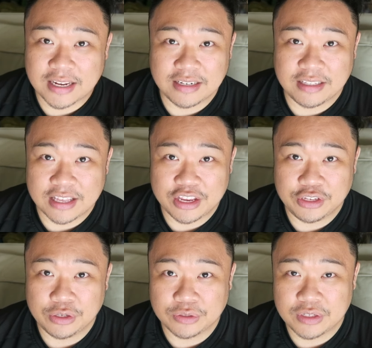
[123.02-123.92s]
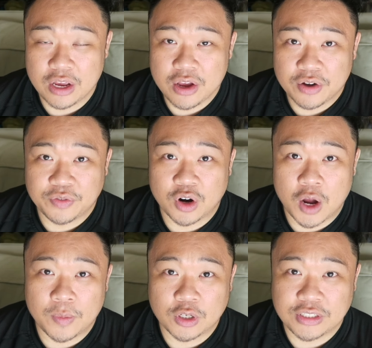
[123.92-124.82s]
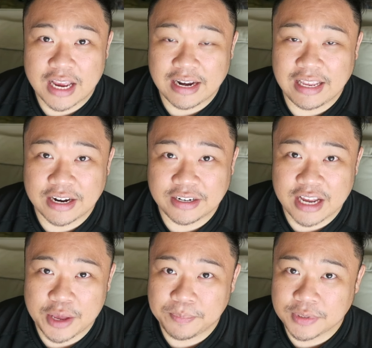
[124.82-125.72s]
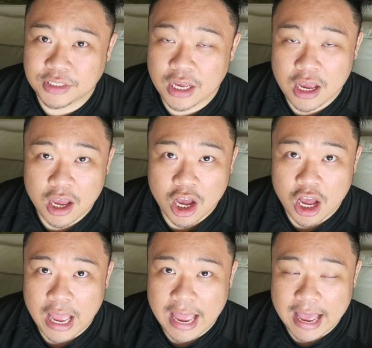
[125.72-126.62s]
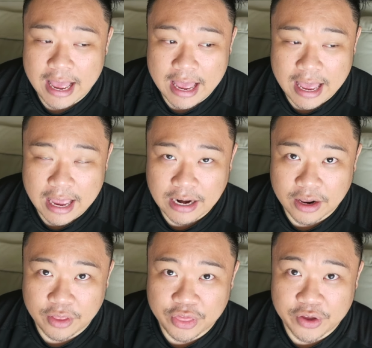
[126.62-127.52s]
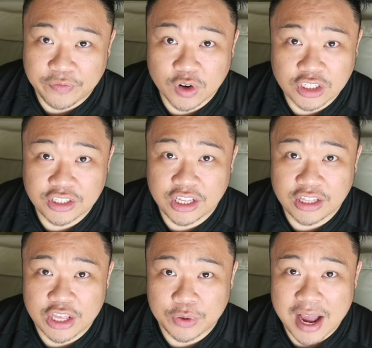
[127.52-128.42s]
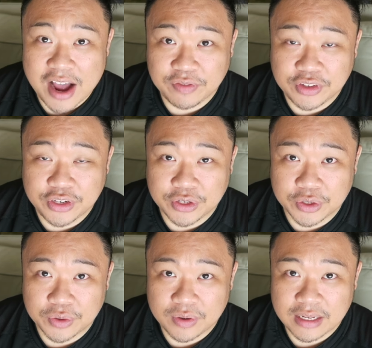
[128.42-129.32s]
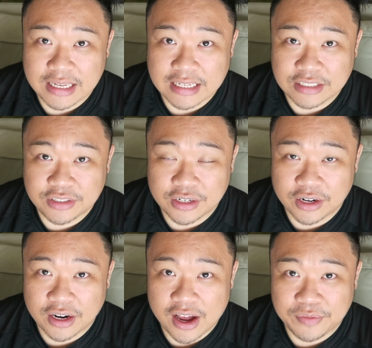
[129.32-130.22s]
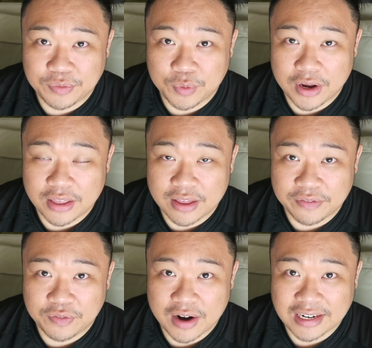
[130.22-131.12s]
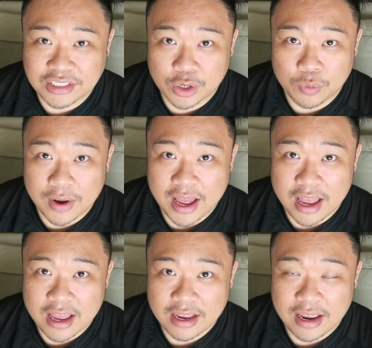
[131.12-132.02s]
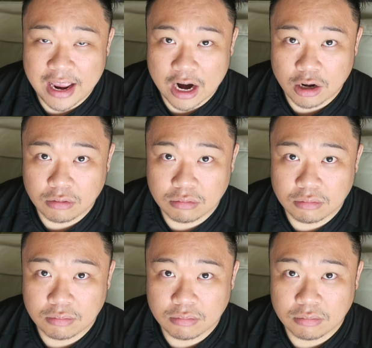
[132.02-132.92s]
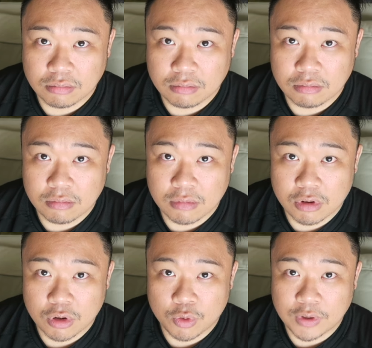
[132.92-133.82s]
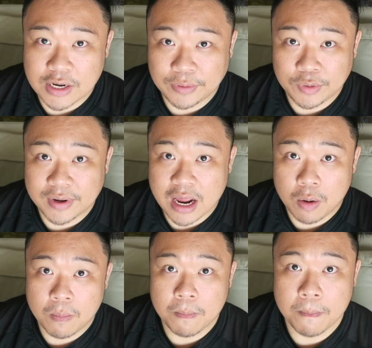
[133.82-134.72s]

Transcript: a technique that can use for almost any hair types. And the first thing that you have to do is start off with fresh, wet hair, which I'm doing right now.